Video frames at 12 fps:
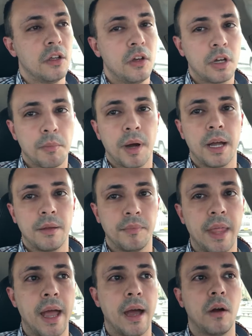You could buy them
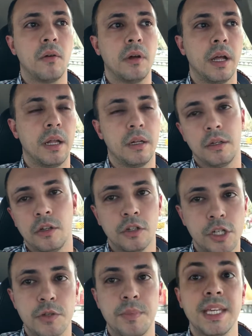now and you'll
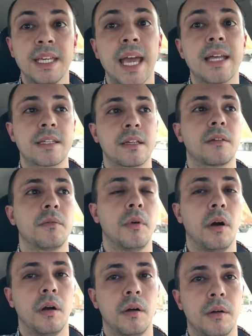just be
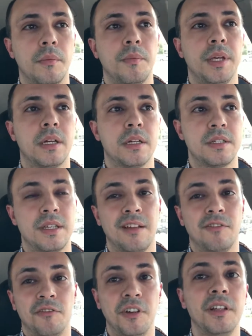guessing because
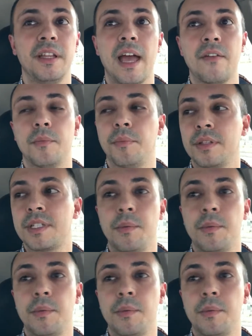they really haven't,